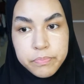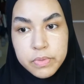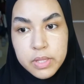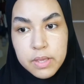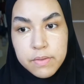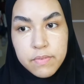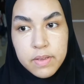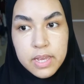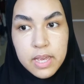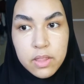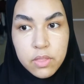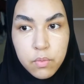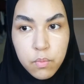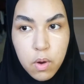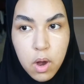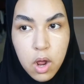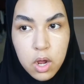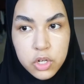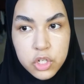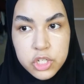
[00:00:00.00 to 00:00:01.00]
If I get the
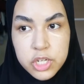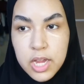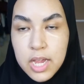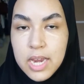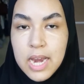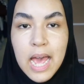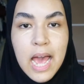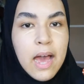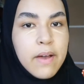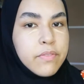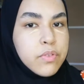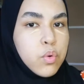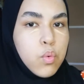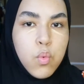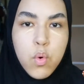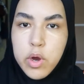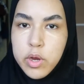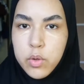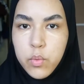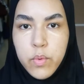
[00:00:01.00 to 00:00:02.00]
wrong shade, I have to
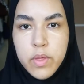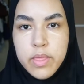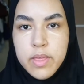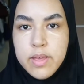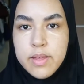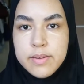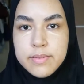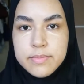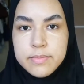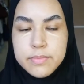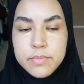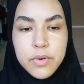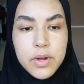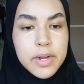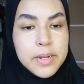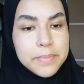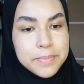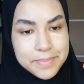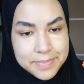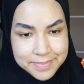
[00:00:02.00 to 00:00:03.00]
work with it,
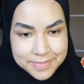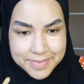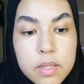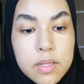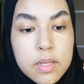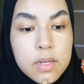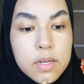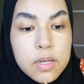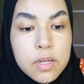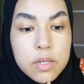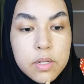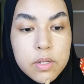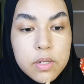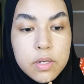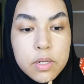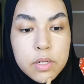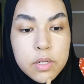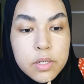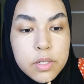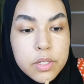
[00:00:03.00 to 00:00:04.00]
right? I think under
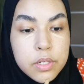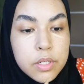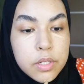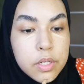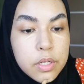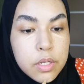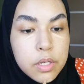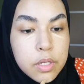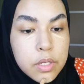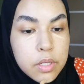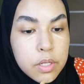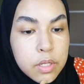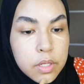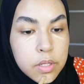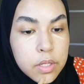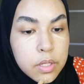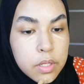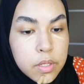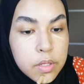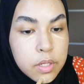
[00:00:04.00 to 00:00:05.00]
the
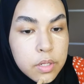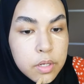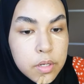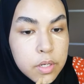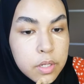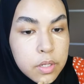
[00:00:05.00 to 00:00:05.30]
chin.